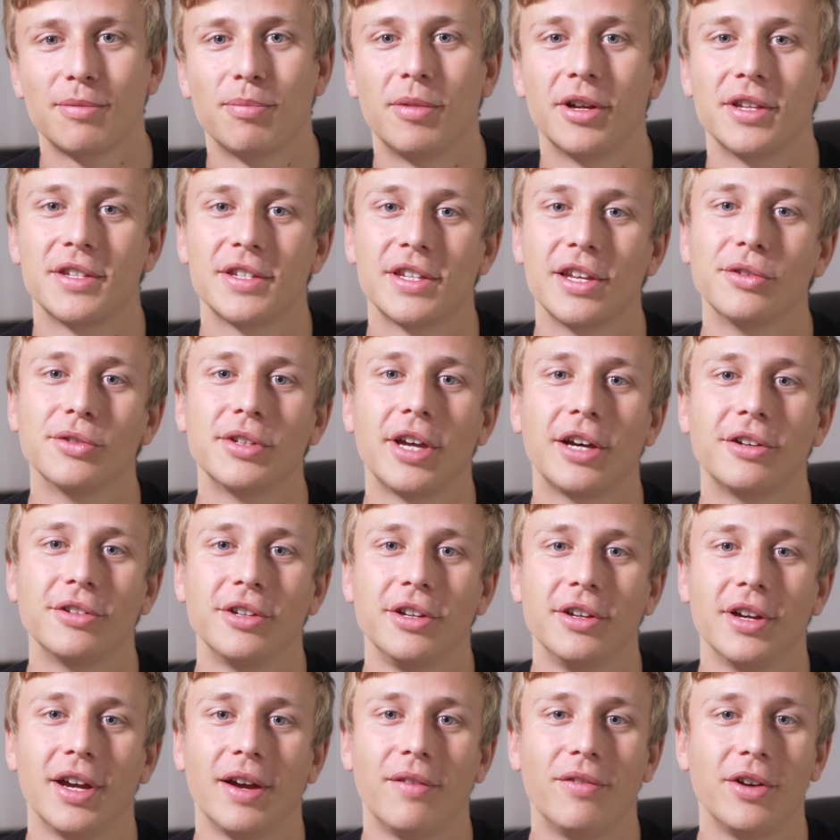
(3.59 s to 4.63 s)
but still tell
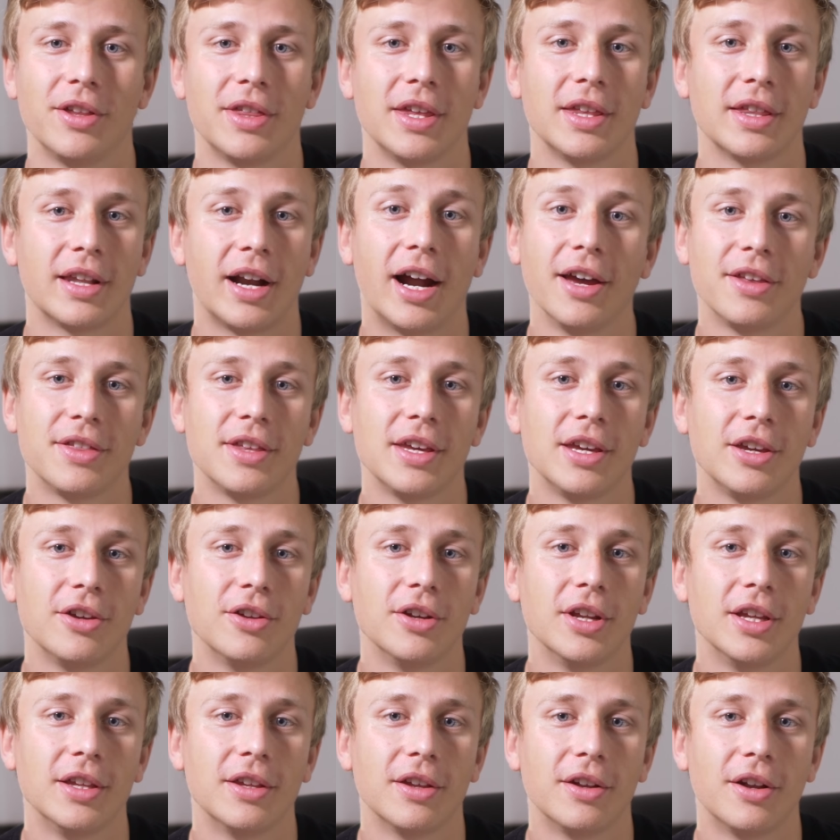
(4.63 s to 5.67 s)
you everything that I think you
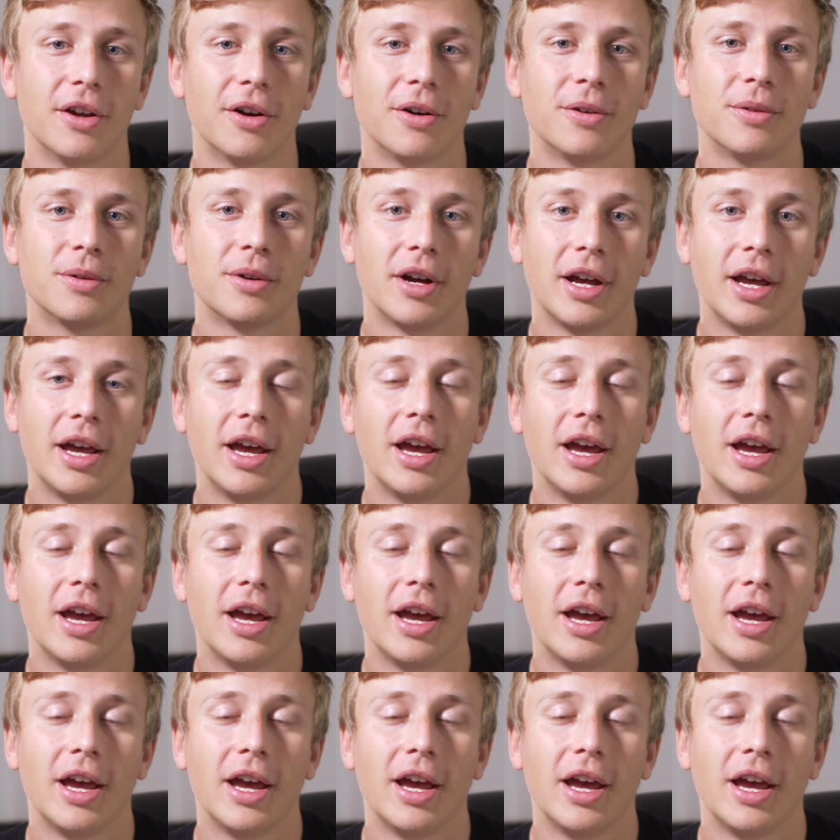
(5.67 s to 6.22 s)
need to know.